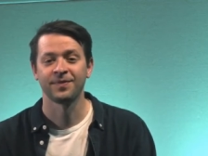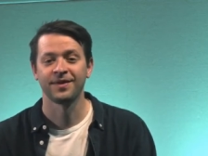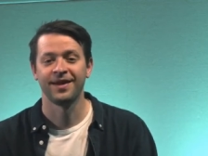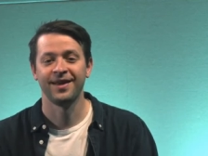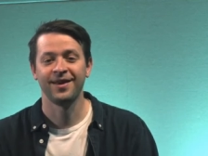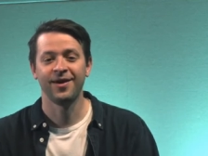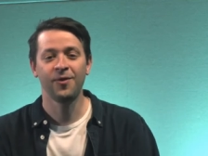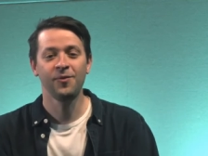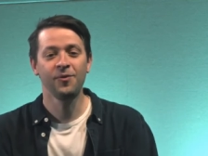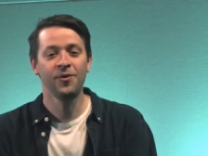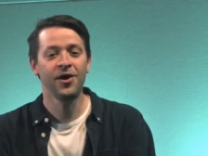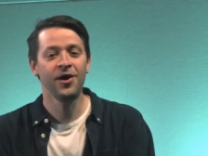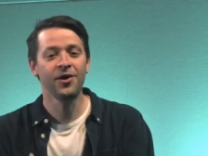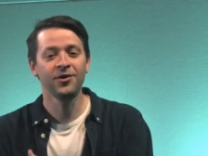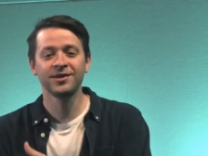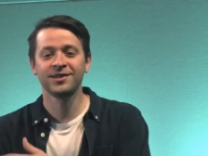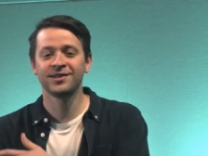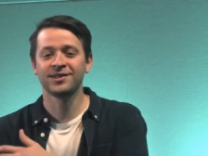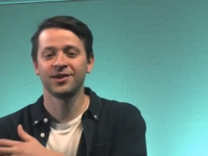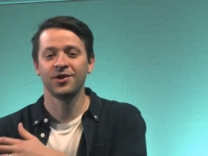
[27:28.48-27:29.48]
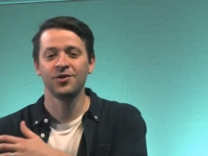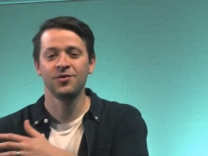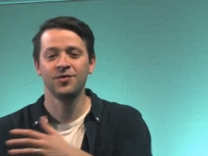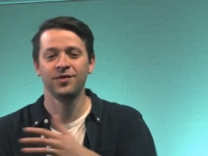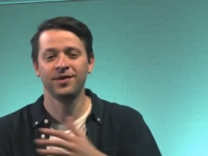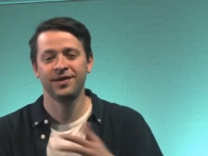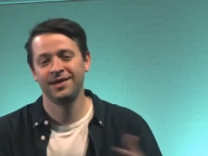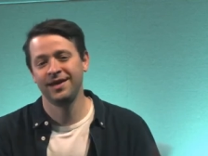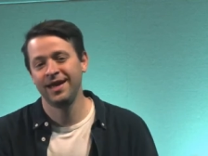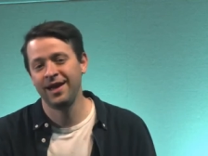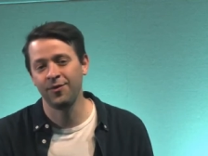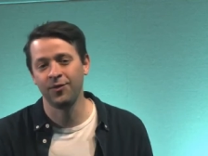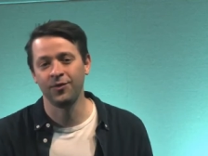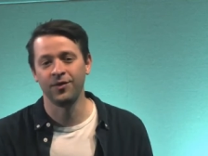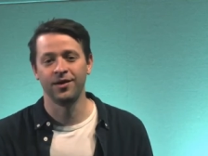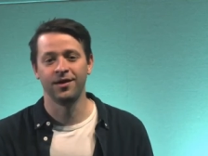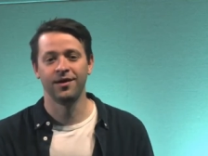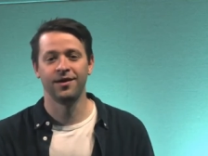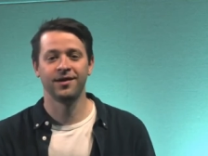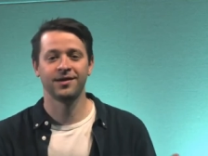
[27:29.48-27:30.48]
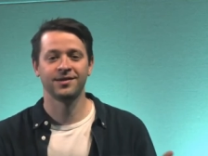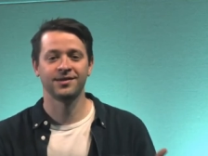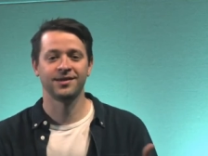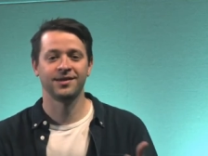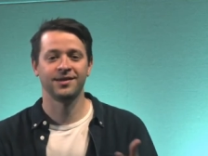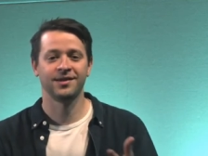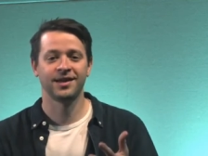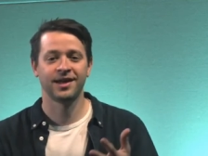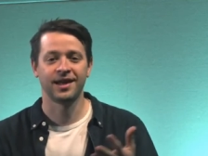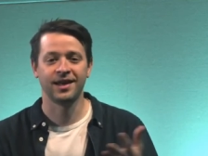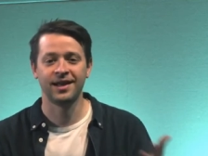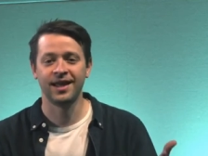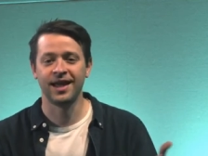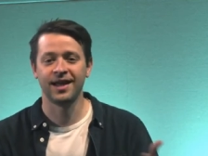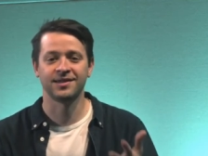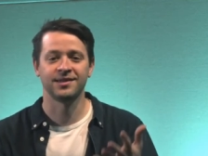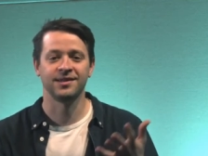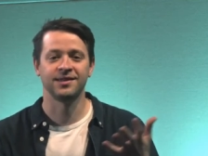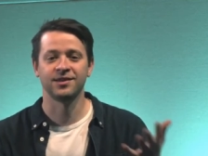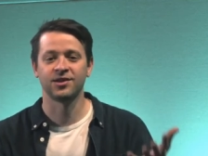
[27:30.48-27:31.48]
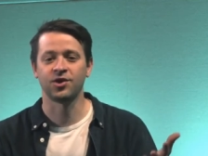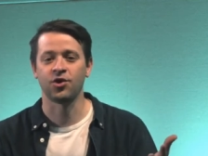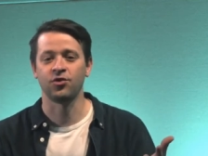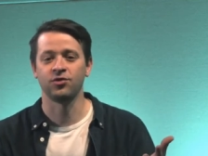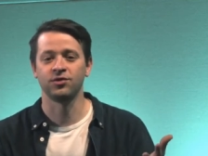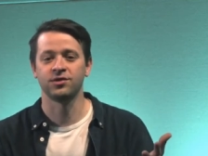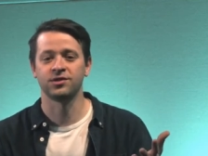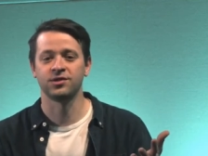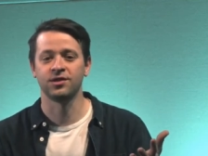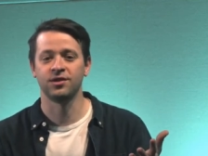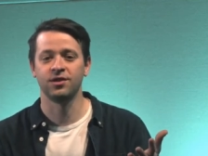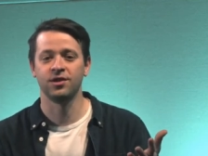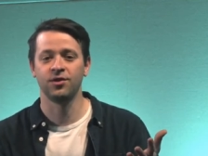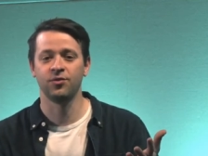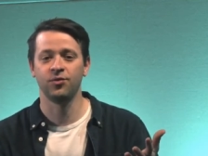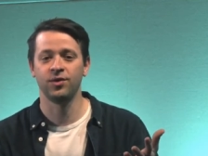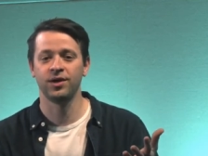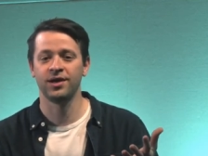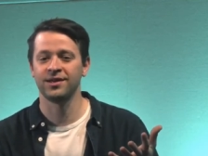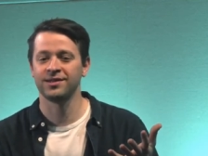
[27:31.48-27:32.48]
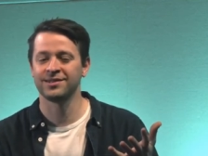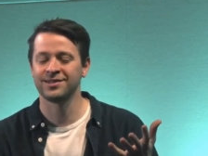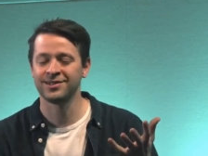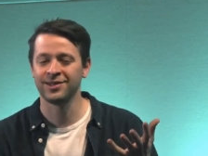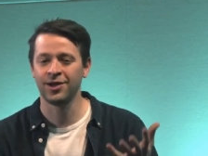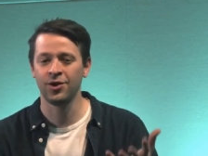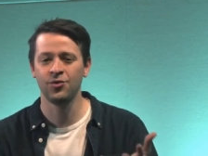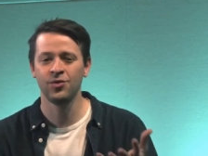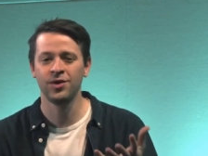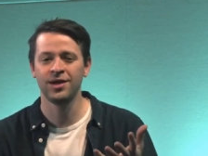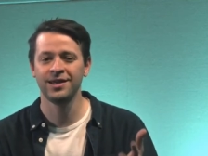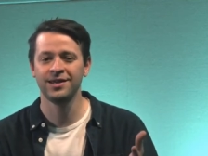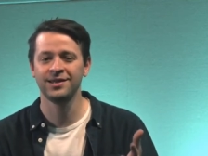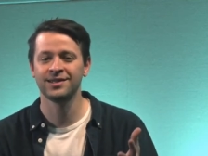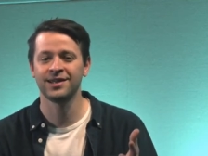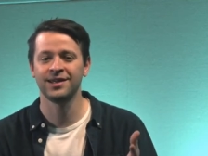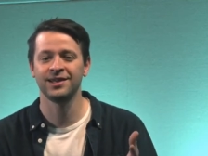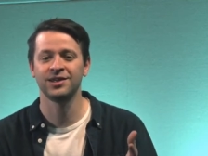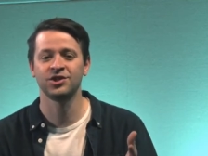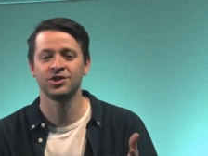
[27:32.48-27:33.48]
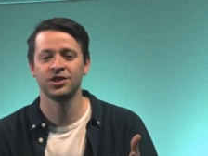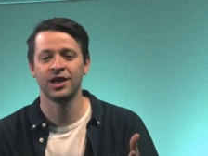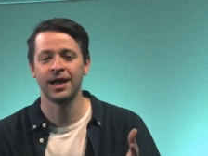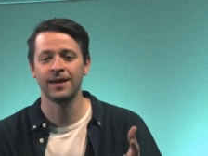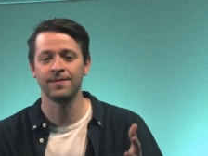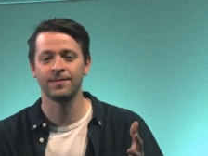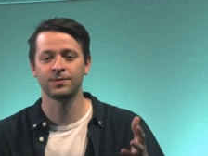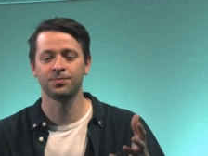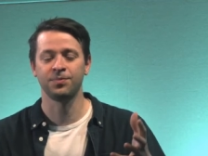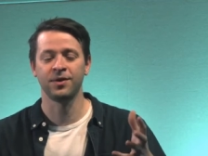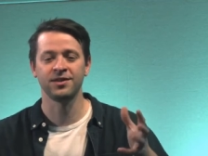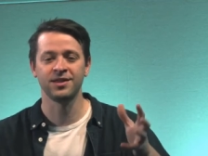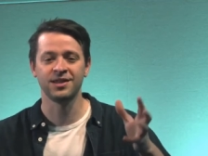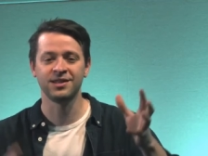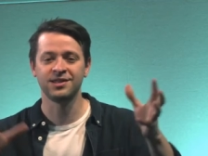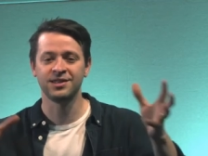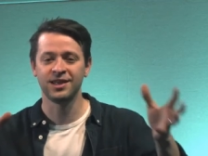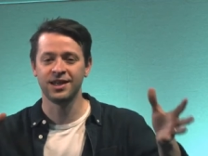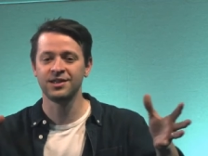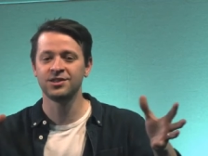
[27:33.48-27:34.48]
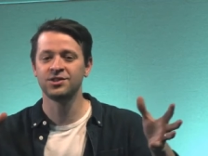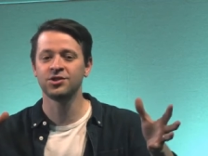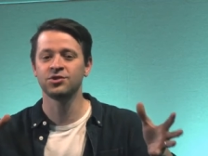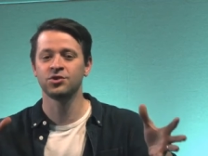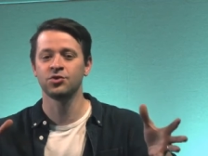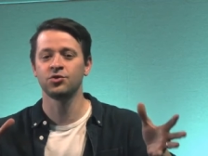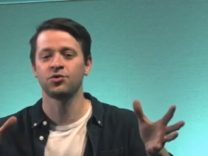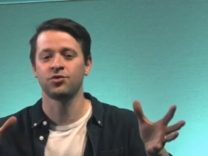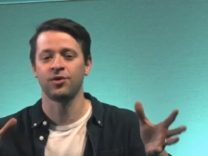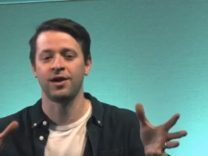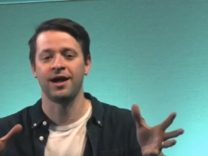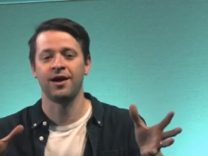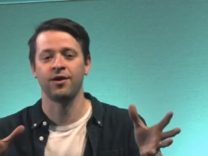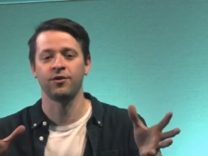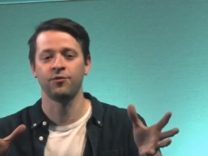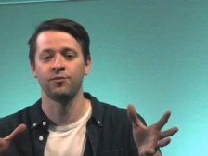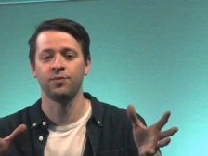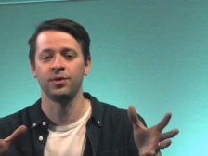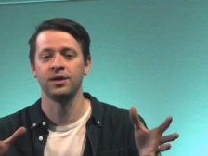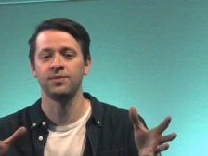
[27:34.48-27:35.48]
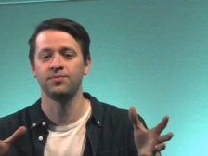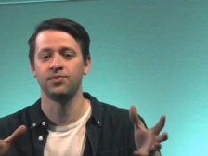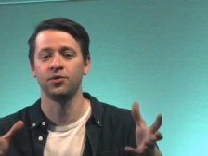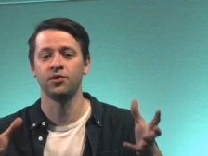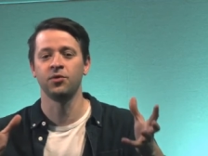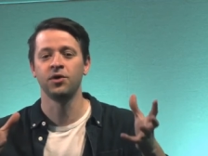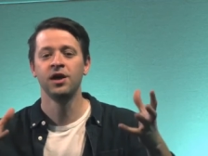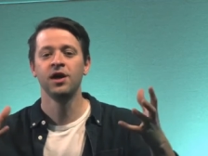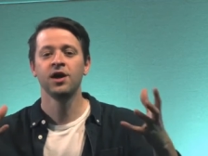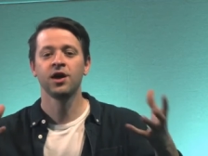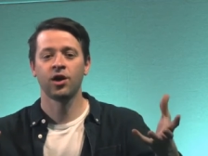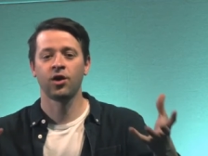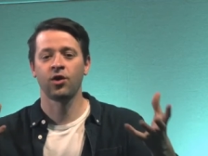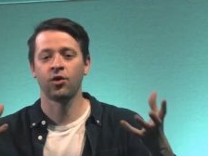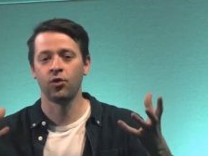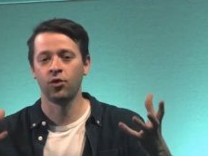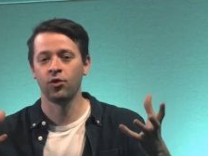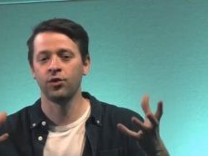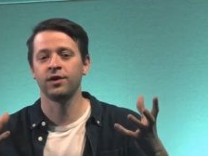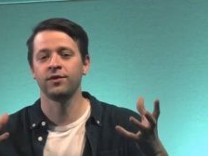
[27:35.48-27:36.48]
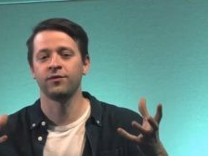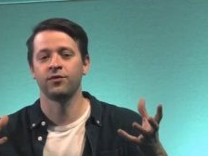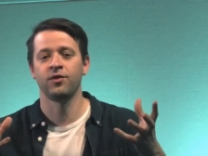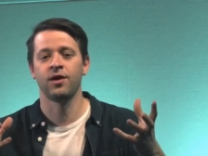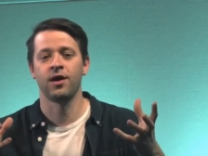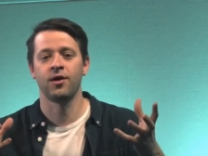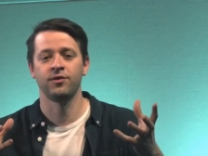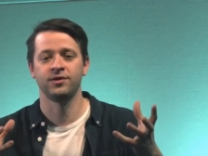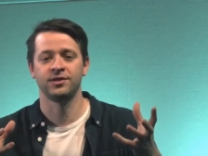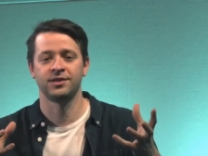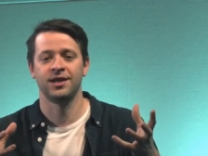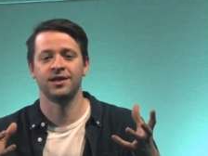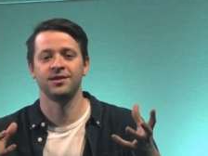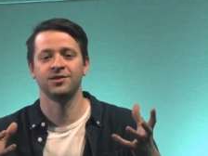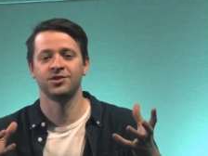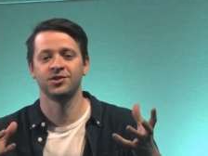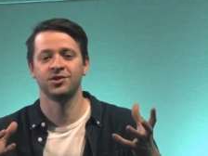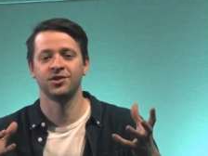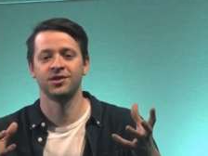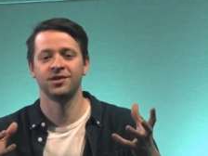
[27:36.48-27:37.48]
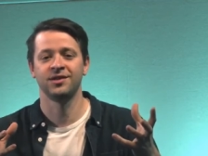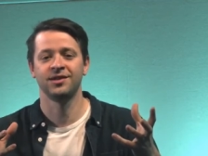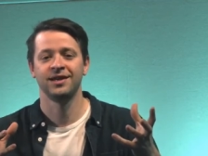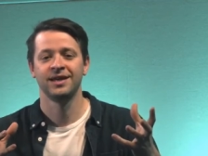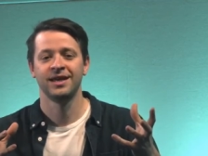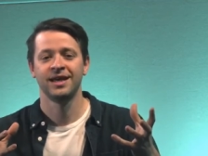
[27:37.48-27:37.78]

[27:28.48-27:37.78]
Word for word: And our world is so networked and connected and constant that we're so easily shaped by the digital crowd of people clawing for our attention